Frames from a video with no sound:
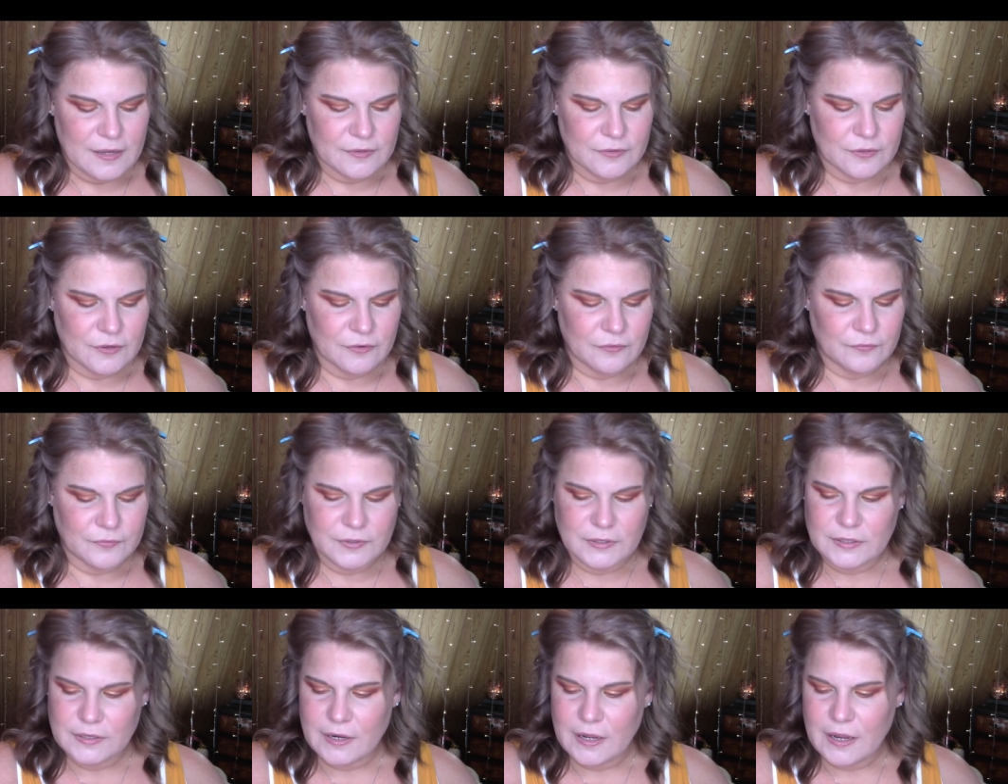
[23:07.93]
So
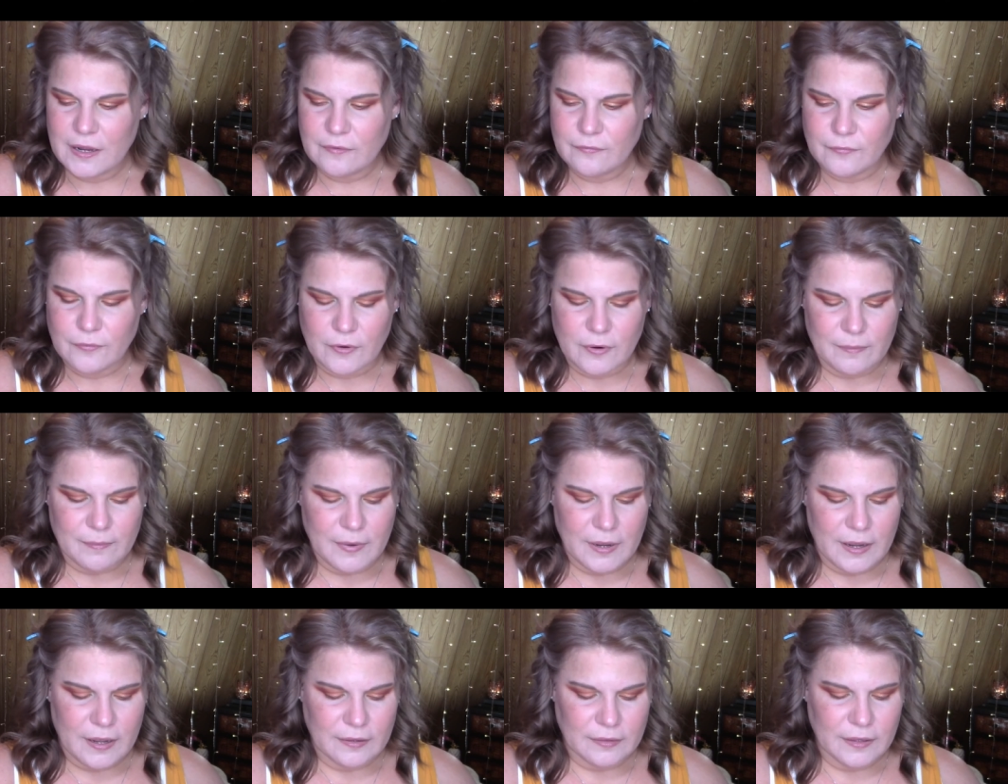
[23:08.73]
today for
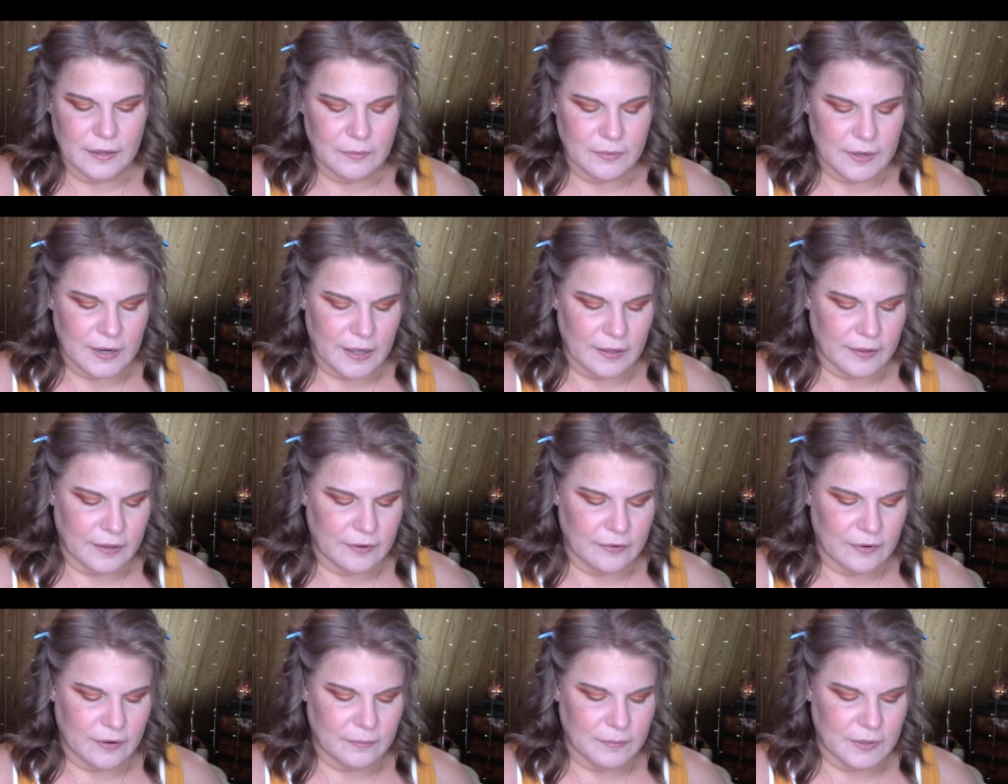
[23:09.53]
my liquid
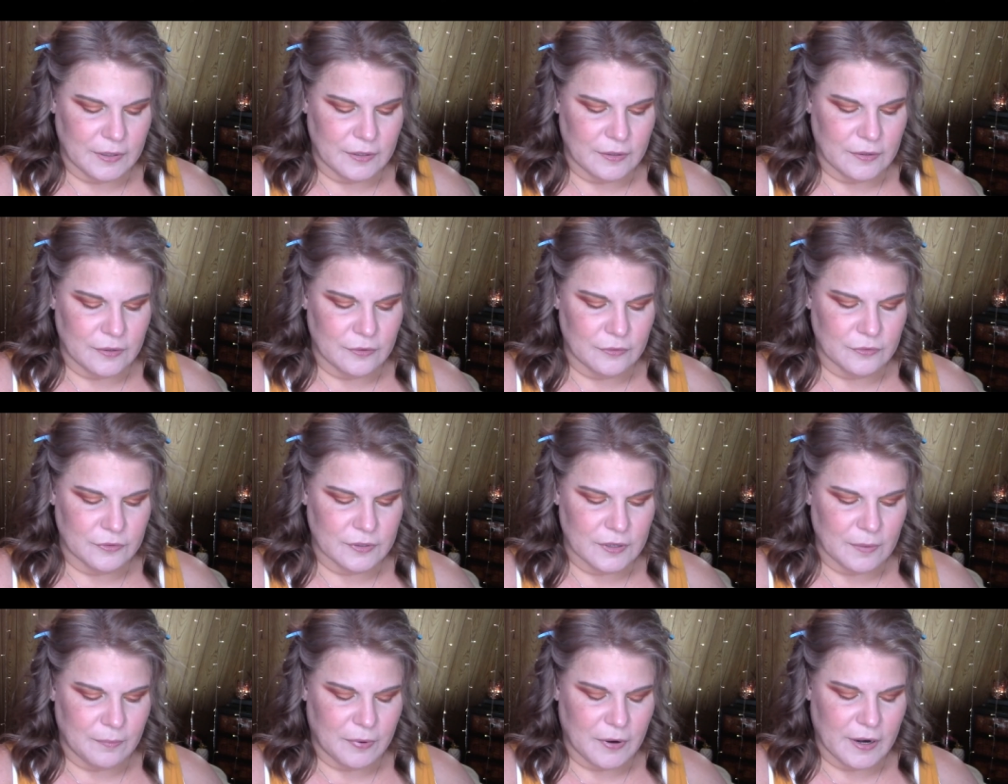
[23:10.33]
eyeliner, I'm going to
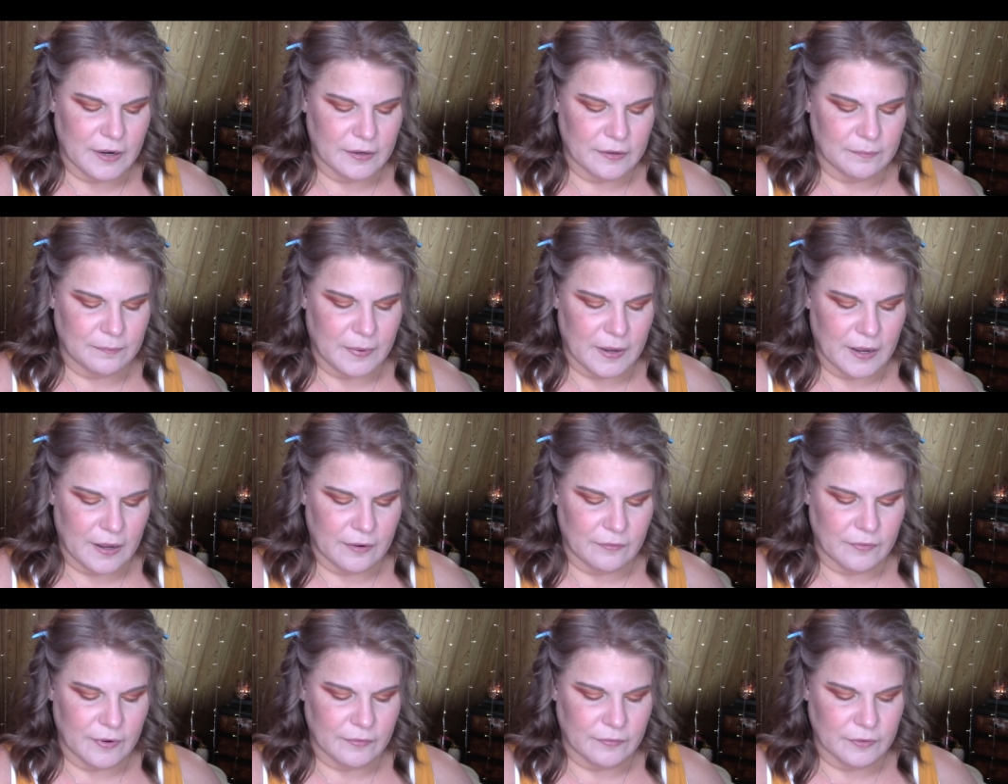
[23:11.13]
use a product
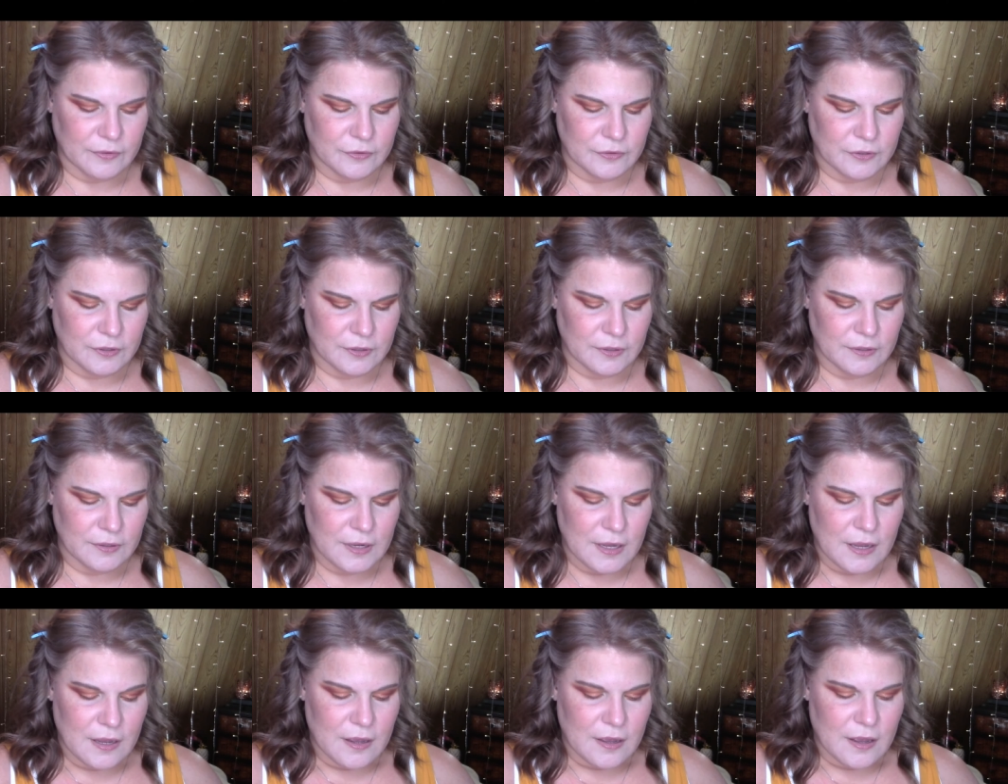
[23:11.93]
by Revolution.
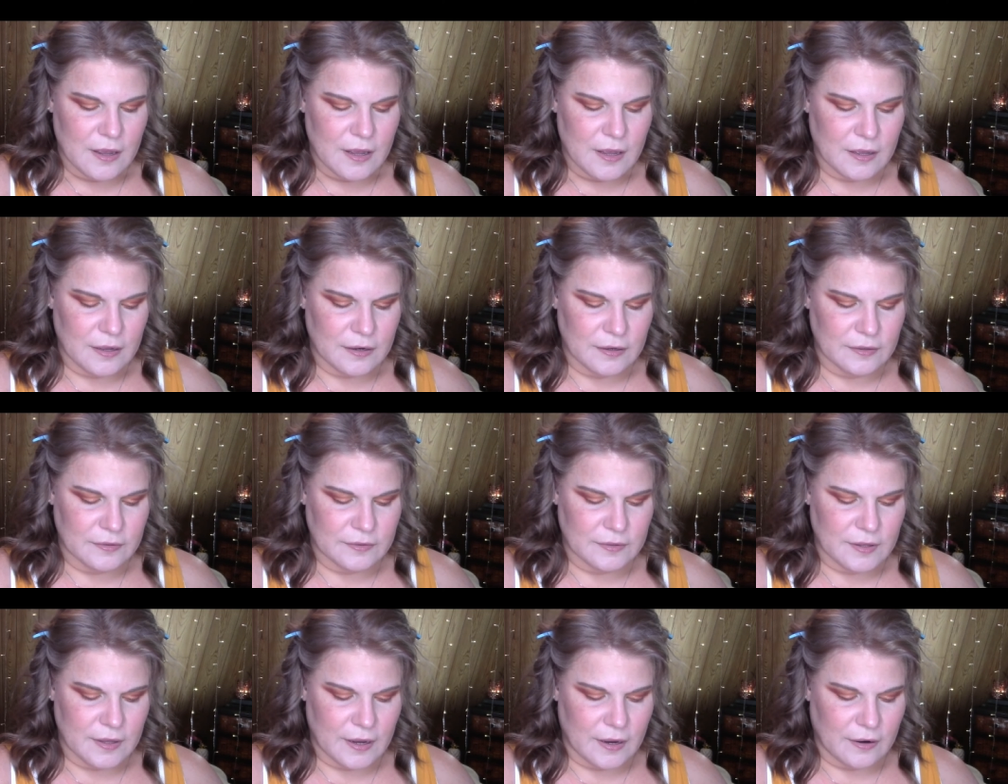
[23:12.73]
It
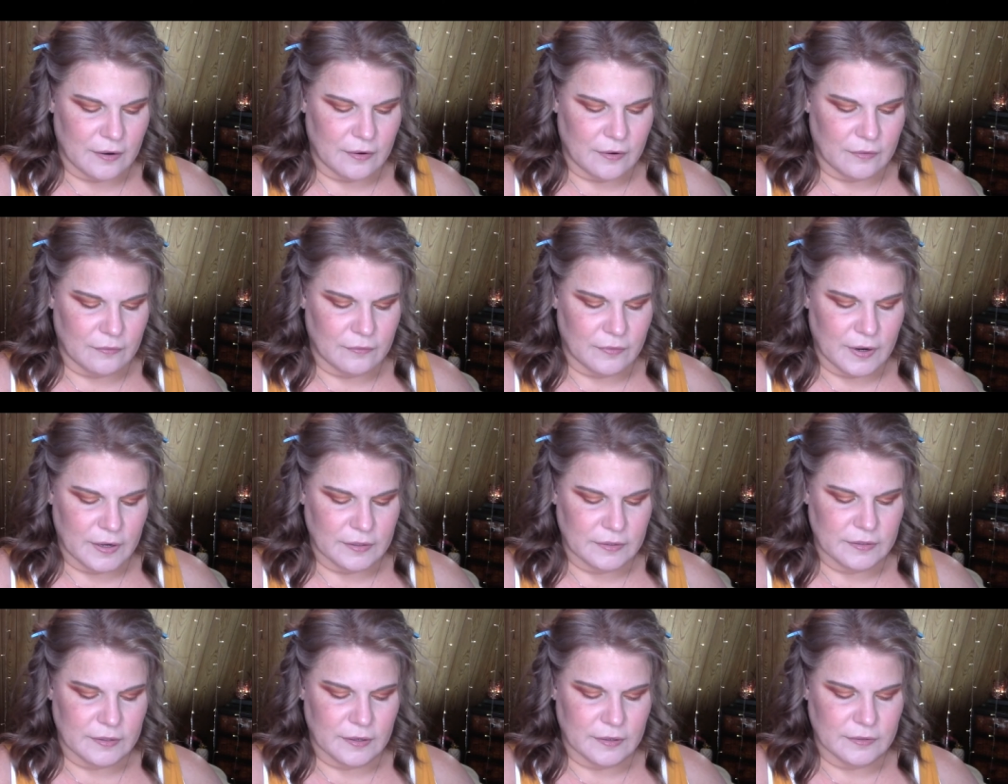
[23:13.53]
is their
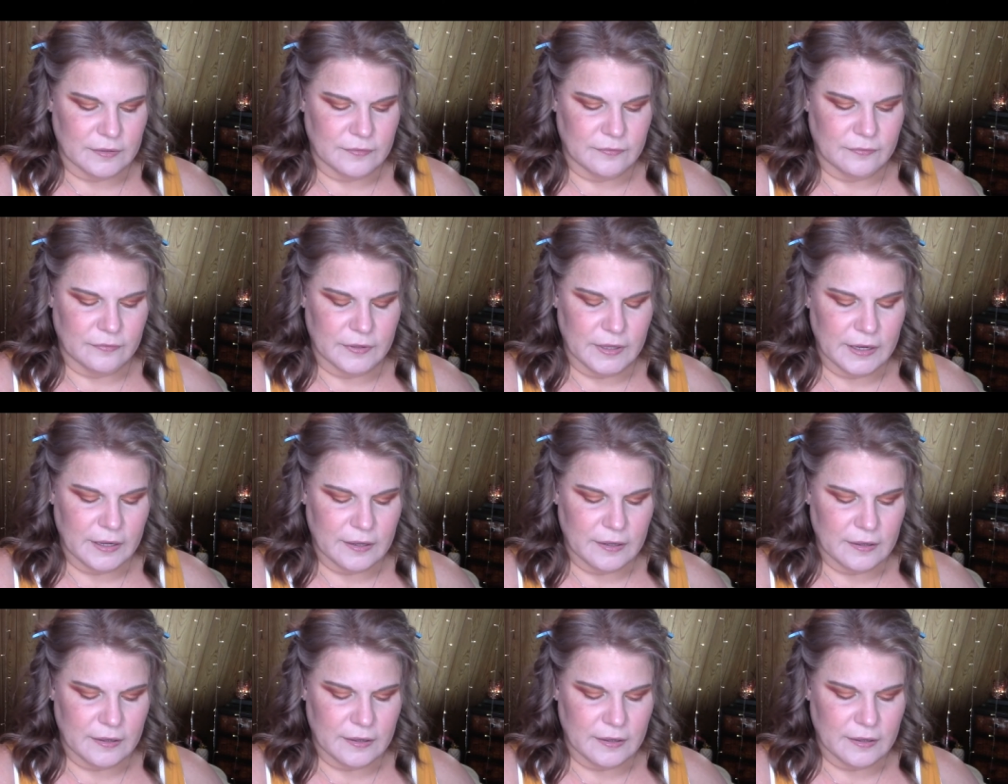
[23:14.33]
Renaissance Flick